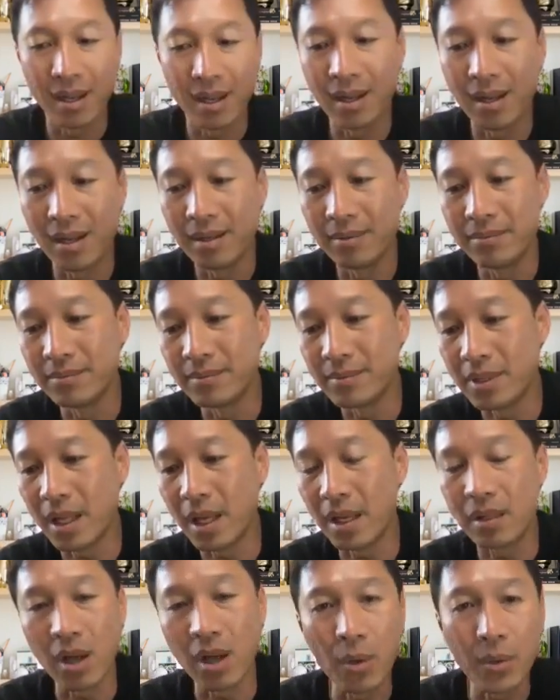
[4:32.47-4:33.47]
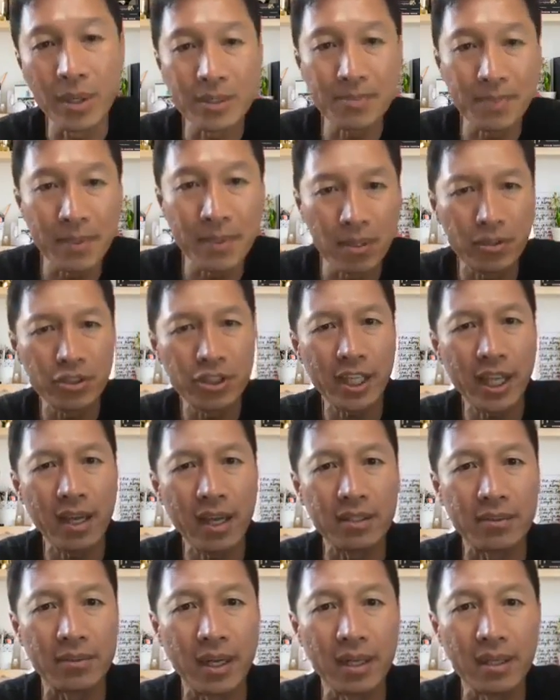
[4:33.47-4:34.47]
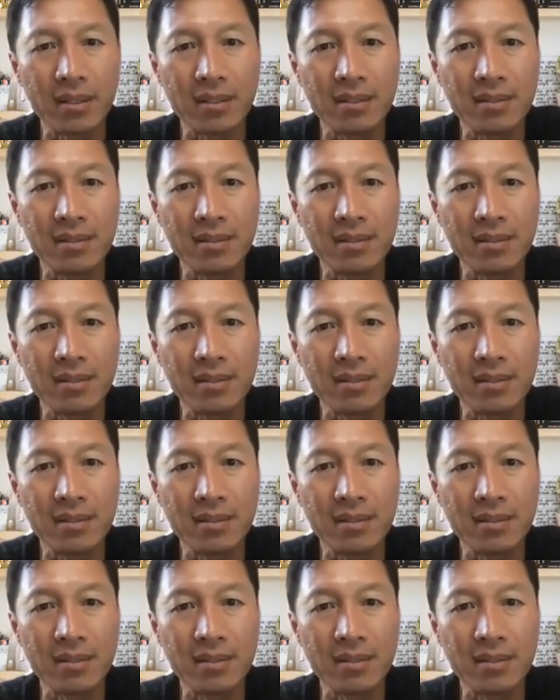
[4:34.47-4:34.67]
and always been in Orange County, right?